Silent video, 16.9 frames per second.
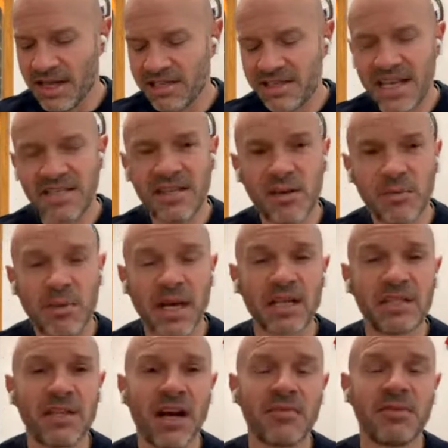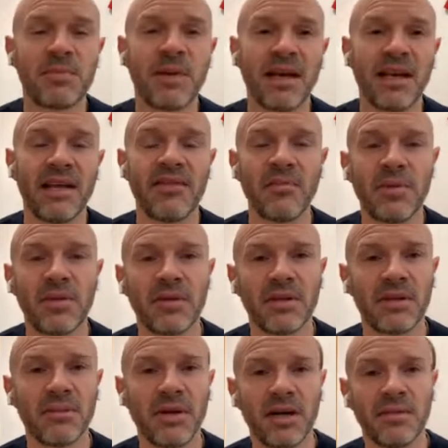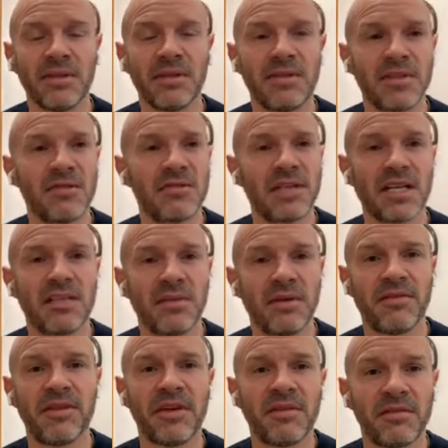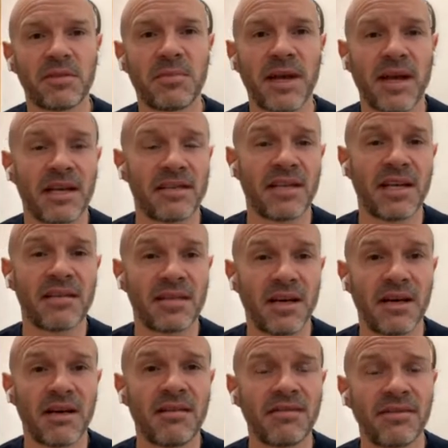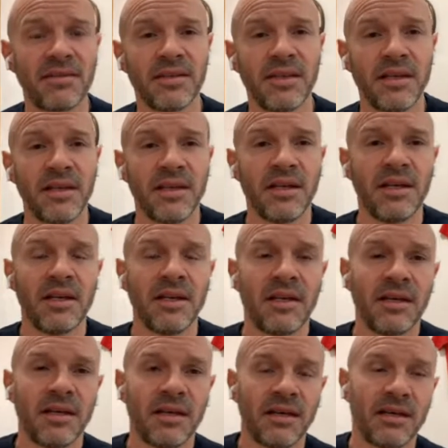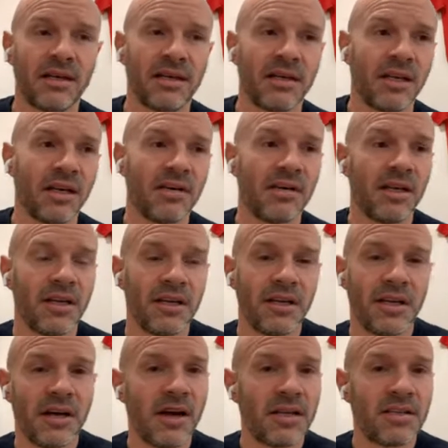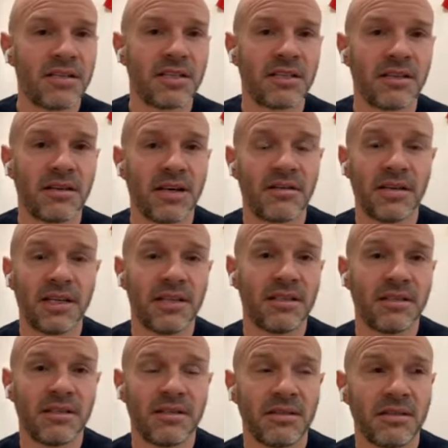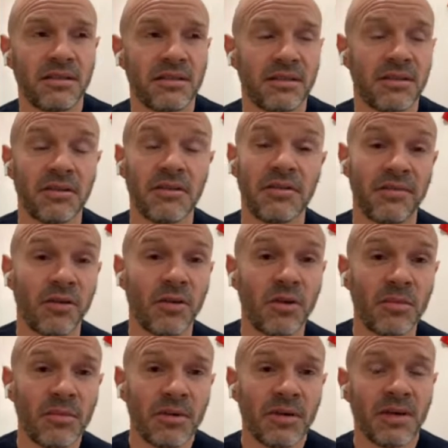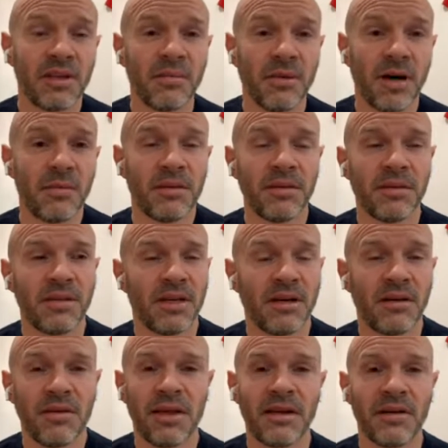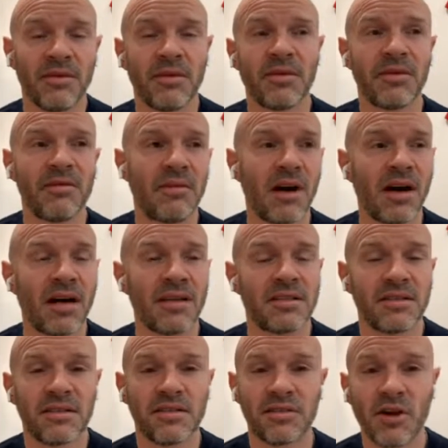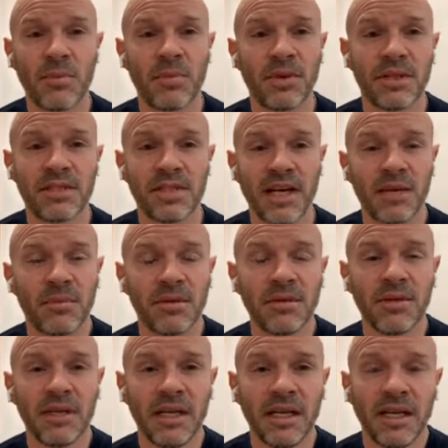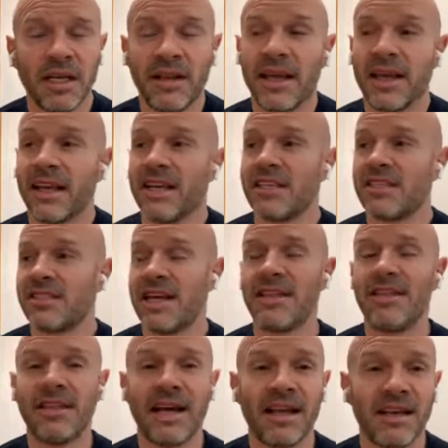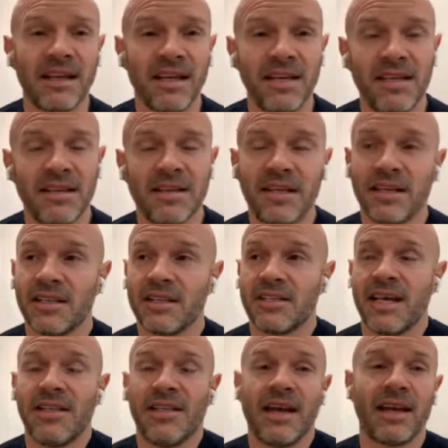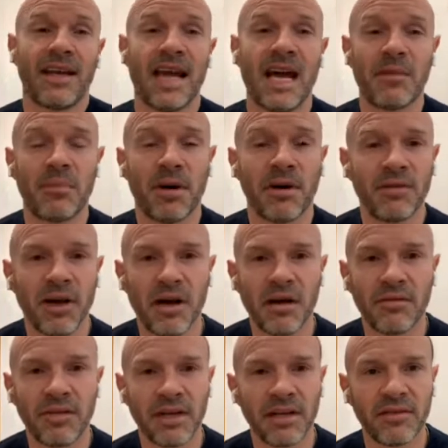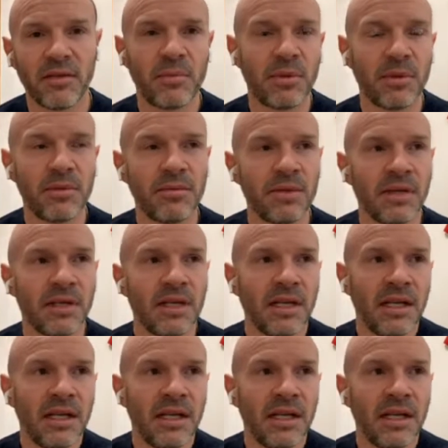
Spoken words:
is there a better time to play Liverpool at the moment? Two centre midfielders playing at centre half. You know, United are in good form at the moment. You know, they're on the rise. They're top of the table. They can extend that league. They can extend that gap over Liverpool.